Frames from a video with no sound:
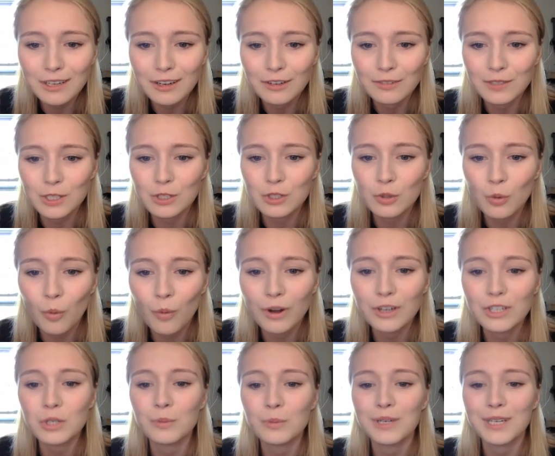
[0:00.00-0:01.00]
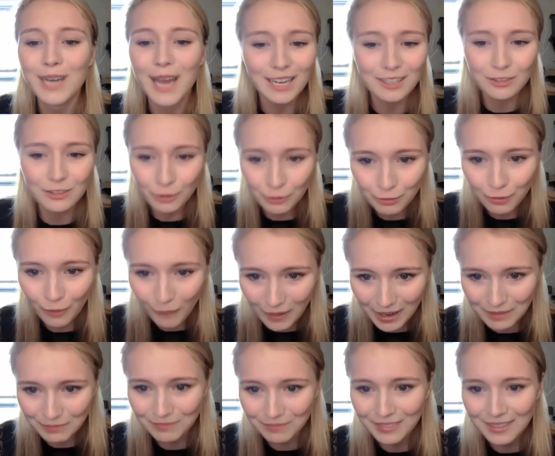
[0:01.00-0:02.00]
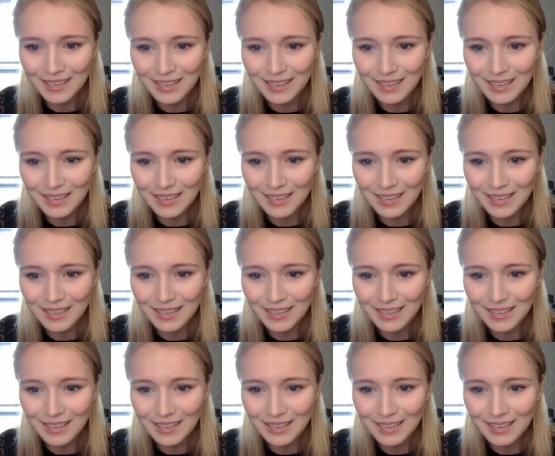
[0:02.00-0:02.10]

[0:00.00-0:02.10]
her restored to a natural form.